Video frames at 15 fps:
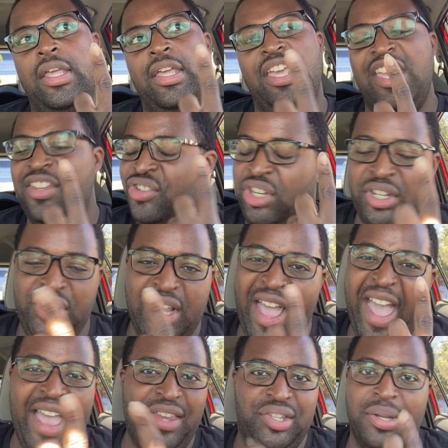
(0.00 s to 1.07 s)
is just an
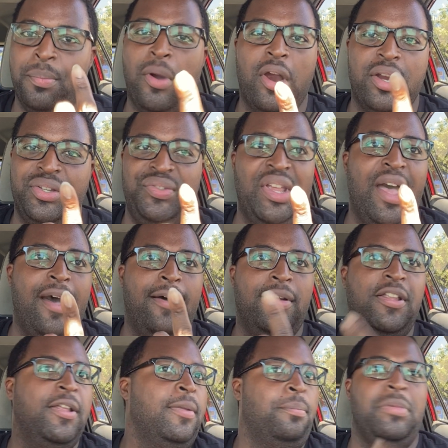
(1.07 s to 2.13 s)
ASMR sound,
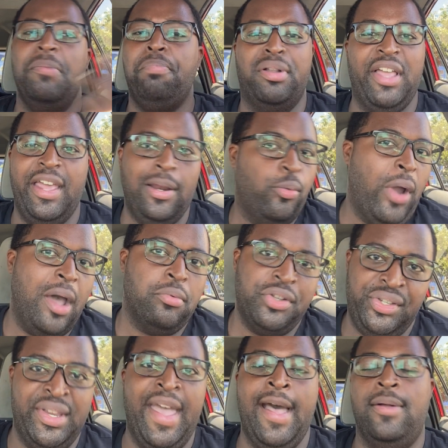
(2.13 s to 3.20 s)
me playing around with
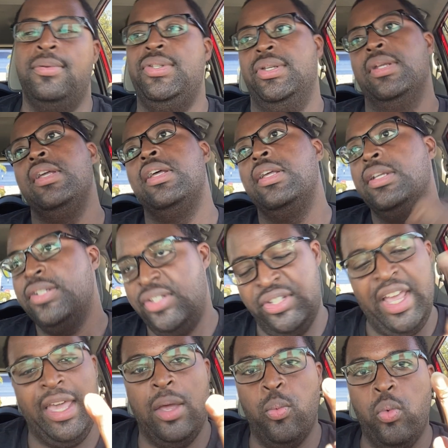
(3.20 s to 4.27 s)
sounds.
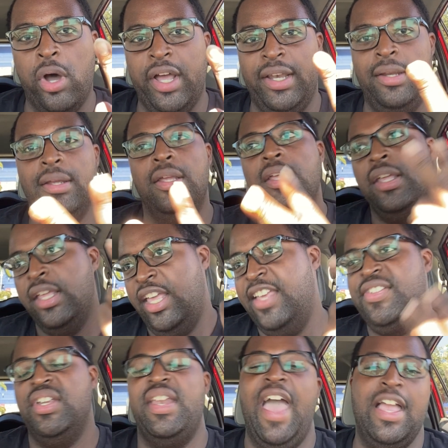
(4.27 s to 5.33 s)
Second one
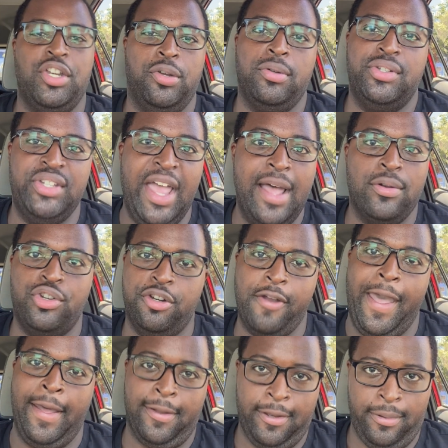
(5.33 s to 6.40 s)
is an actual
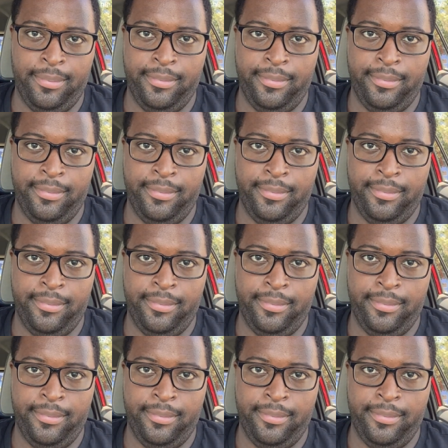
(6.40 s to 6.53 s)
soundtrack.